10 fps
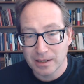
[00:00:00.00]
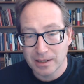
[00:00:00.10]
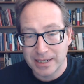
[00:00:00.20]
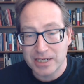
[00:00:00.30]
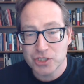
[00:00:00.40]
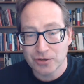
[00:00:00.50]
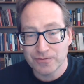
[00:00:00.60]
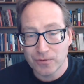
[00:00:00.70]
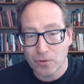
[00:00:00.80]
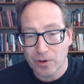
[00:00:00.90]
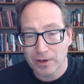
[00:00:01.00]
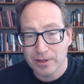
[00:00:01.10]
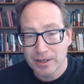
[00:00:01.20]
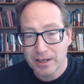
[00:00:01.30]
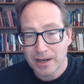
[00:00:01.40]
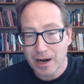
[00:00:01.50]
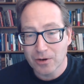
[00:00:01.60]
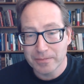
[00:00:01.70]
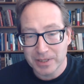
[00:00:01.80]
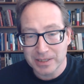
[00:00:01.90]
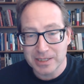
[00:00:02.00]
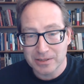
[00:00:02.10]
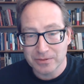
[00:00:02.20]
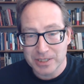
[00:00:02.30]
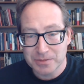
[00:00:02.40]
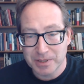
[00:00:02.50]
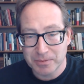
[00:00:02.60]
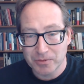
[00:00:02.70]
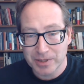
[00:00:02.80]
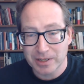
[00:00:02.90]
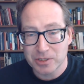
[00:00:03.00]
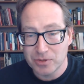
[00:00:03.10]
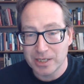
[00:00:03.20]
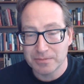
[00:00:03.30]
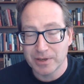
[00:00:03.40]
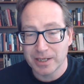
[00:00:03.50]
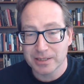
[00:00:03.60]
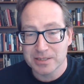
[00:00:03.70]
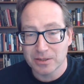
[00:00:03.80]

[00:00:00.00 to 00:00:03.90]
an issue for our ability to reach people with our unique product.